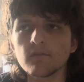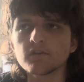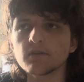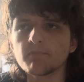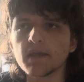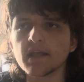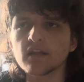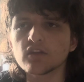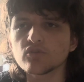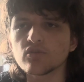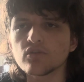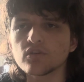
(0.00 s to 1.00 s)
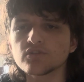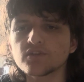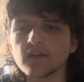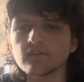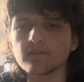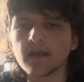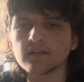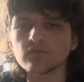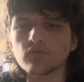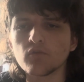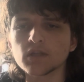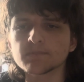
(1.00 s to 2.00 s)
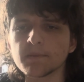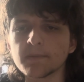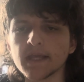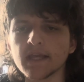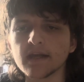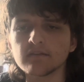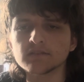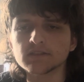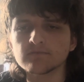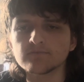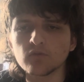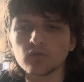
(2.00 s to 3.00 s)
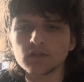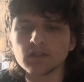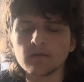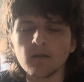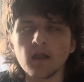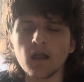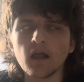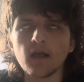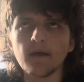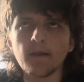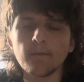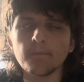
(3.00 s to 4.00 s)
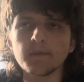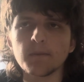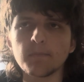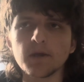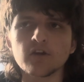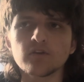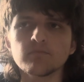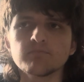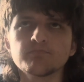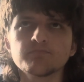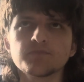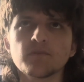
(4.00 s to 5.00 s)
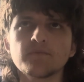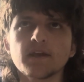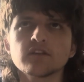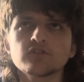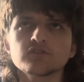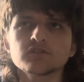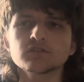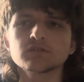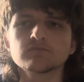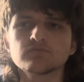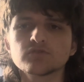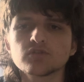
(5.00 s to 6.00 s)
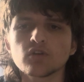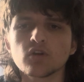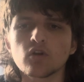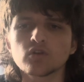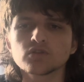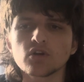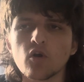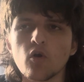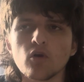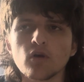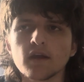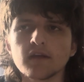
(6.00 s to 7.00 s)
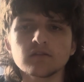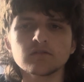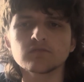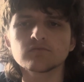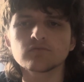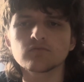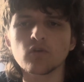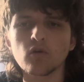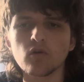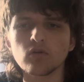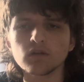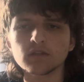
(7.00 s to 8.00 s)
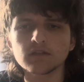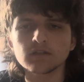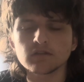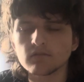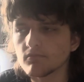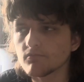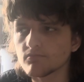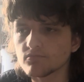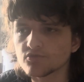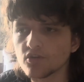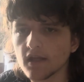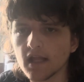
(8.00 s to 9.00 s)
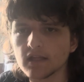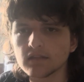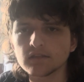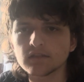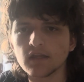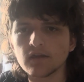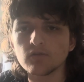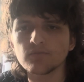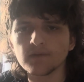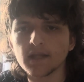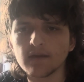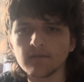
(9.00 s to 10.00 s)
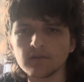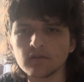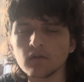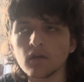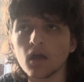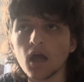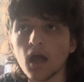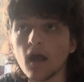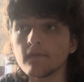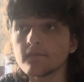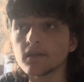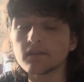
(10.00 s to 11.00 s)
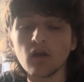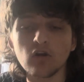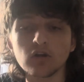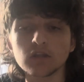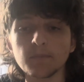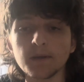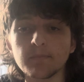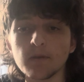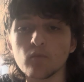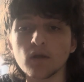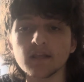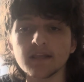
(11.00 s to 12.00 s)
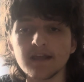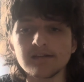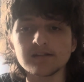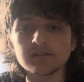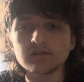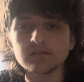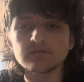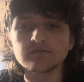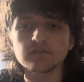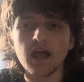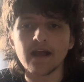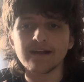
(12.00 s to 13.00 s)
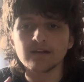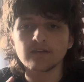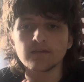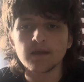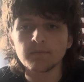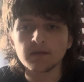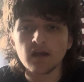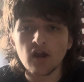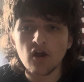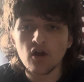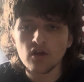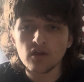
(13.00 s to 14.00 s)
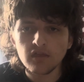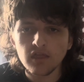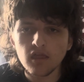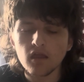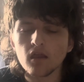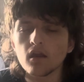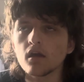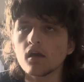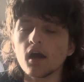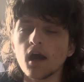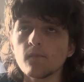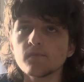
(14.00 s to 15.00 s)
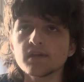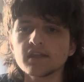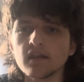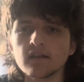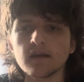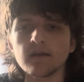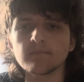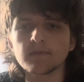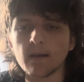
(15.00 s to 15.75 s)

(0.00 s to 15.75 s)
speak to General Daniel Wasp by Harrison Ford, and by the Avengers to Korean to court try to get the deal together, and they talk about what Ian's tag and name in their Earth. And we see